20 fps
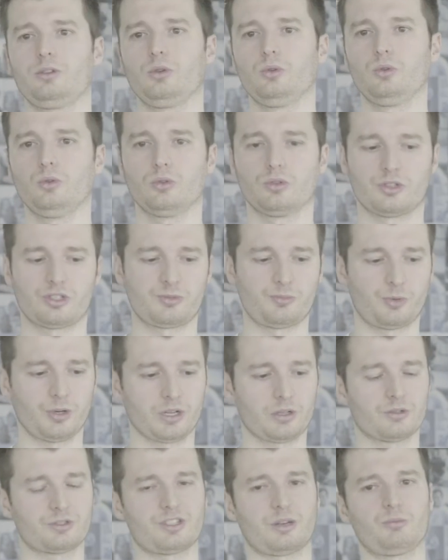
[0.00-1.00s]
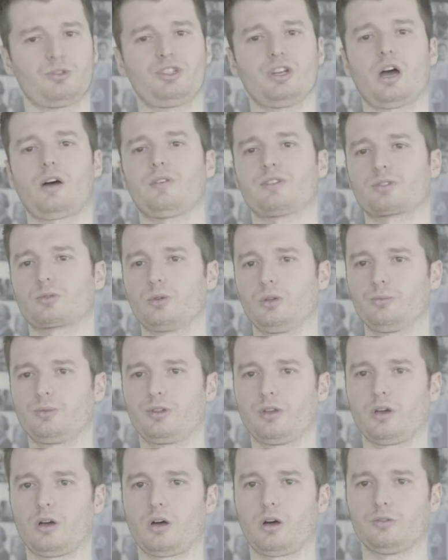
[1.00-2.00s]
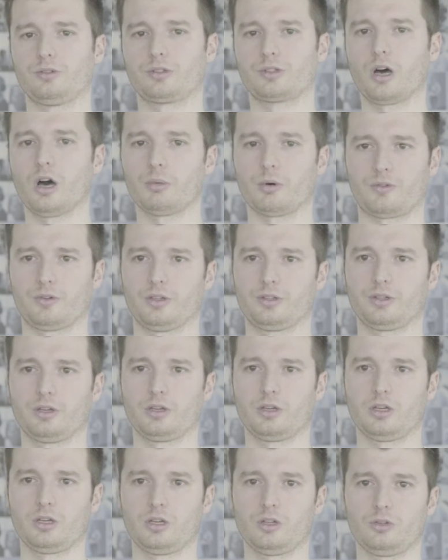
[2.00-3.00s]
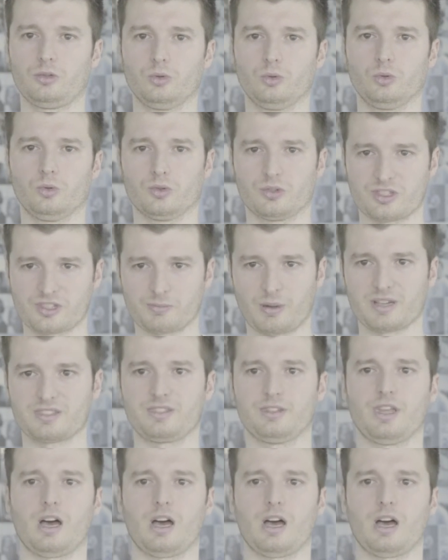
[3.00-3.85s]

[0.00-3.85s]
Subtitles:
you sprinkle some JavaScript on the top of it to spice it